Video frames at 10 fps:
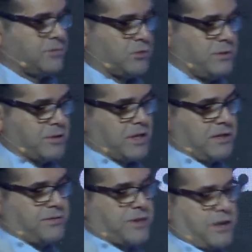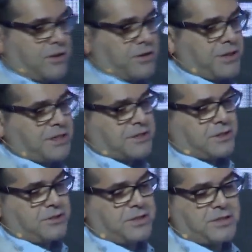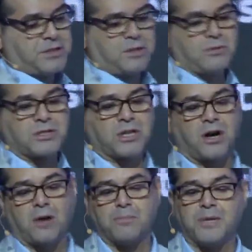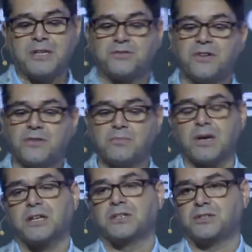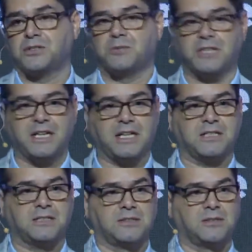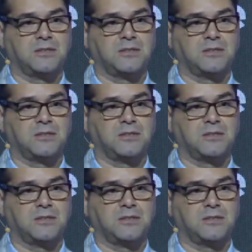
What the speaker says: we believe there are things that you need to do which are be driven by consumer needs.